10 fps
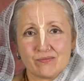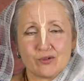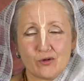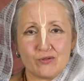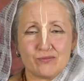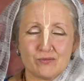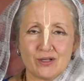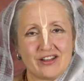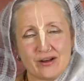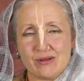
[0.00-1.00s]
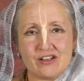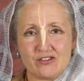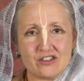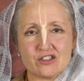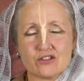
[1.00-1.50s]
there are many
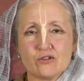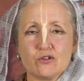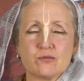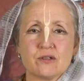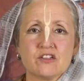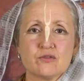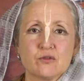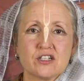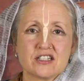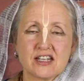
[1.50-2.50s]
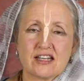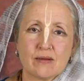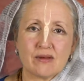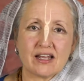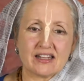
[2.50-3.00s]
reasons, of course, but this is set
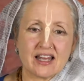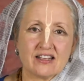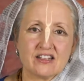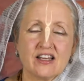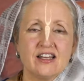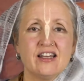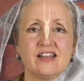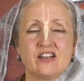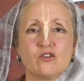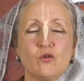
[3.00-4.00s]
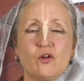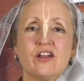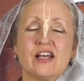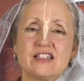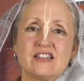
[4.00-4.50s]
up like that all
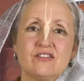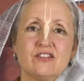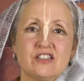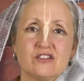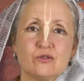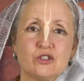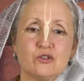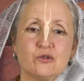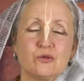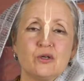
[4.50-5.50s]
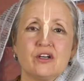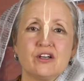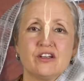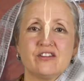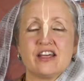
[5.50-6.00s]
the activities we do,
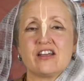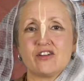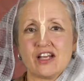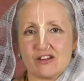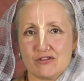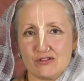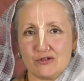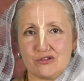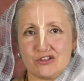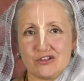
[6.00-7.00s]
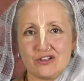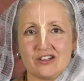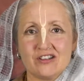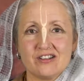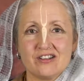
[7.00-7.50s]
they create our future.
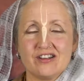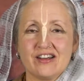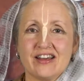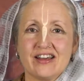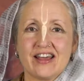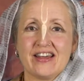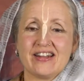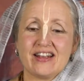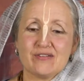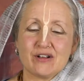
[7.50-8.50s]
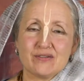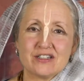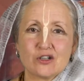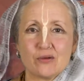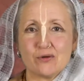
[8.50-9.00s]
And then when we
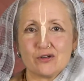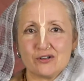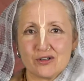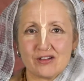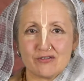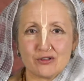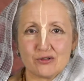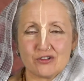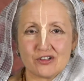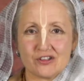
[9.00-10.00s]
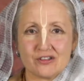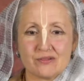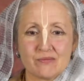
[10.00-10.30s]
step onto that future,